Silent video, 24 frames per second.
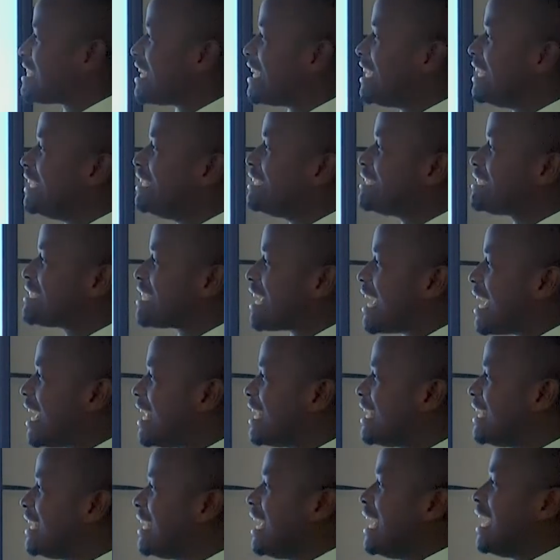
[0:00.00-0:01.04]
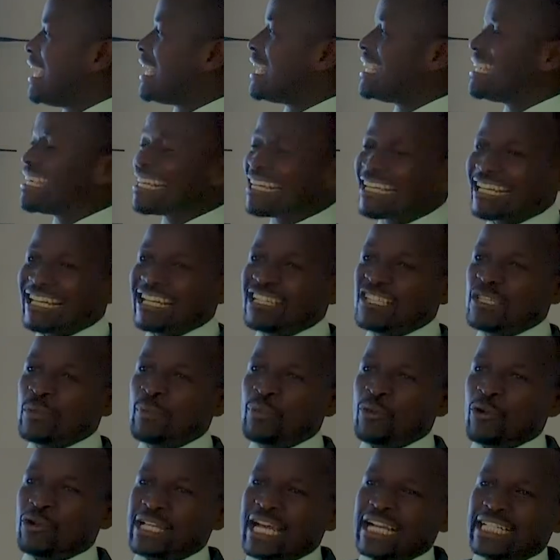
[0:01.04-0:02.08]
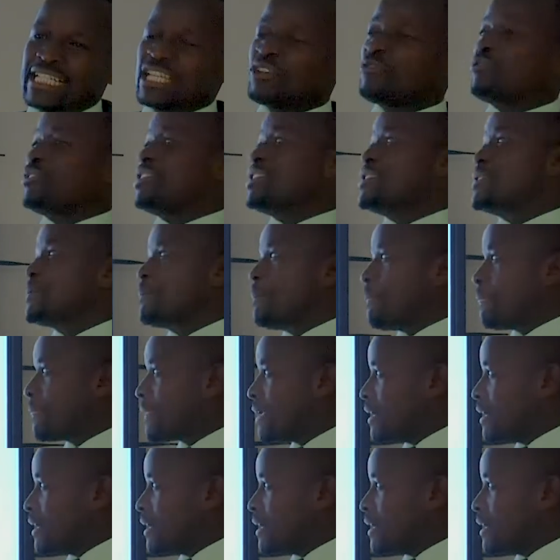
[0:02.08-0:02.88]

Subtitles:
in turn increased productivity.